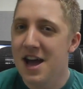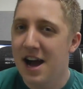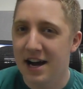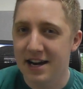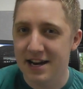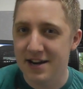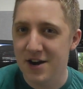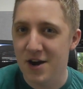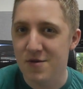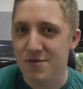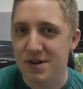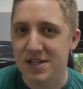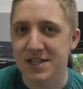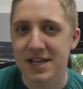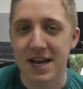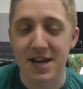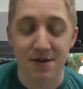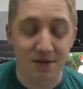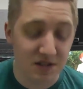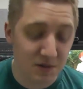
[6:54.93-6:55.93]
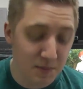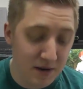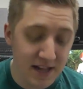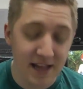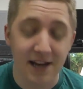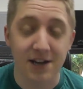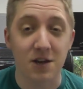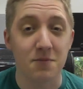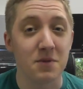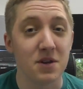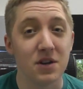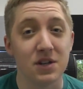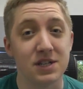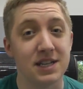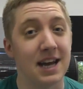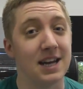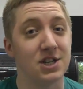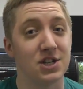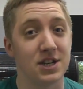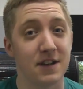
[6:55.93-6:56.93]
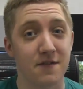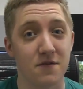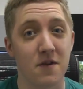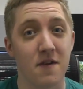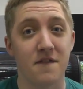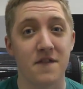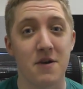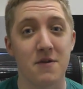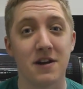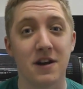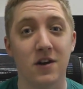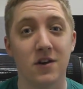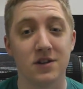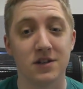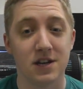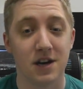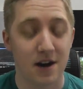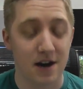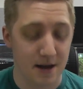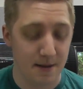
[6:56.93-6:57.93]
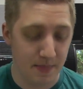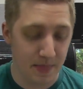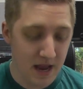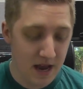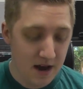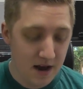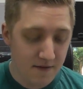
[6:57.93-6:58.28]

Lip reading: And I know Resender. He's been in our community, actually, for a very long time.